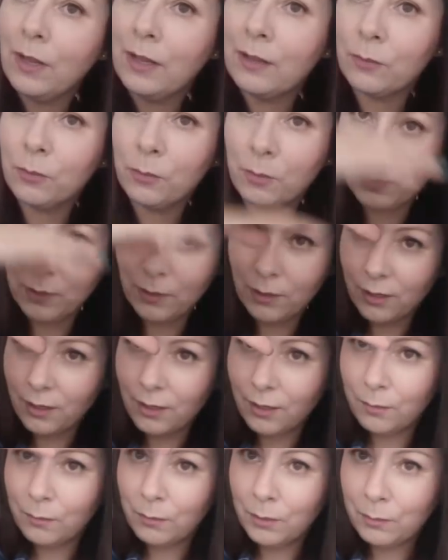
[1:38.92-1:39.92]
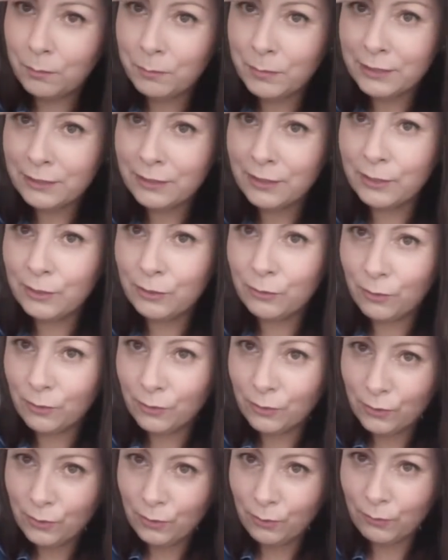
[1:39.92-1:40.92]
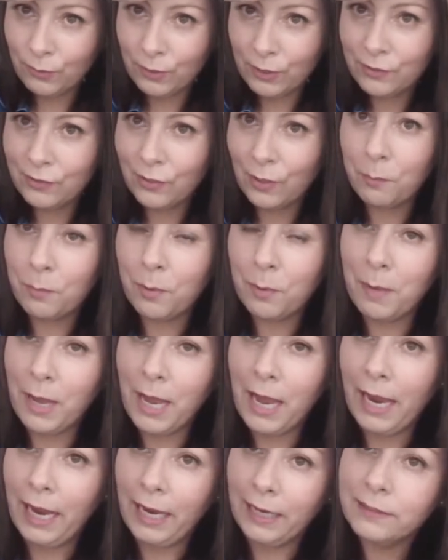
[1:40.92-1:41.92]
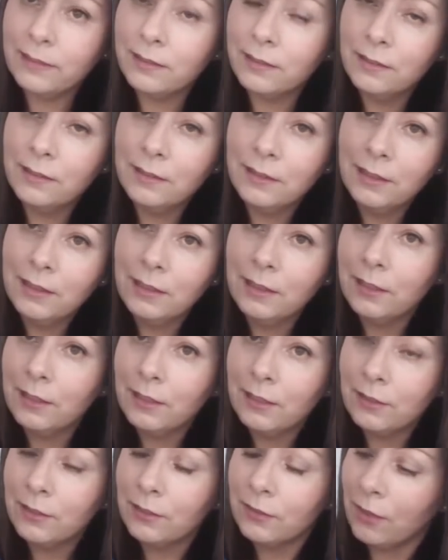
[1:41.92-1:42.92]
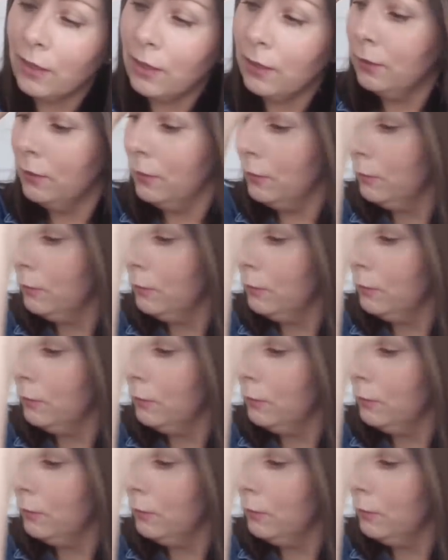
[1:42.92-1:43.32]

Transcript: that's why I'm actually trying to cover the top of my head. So,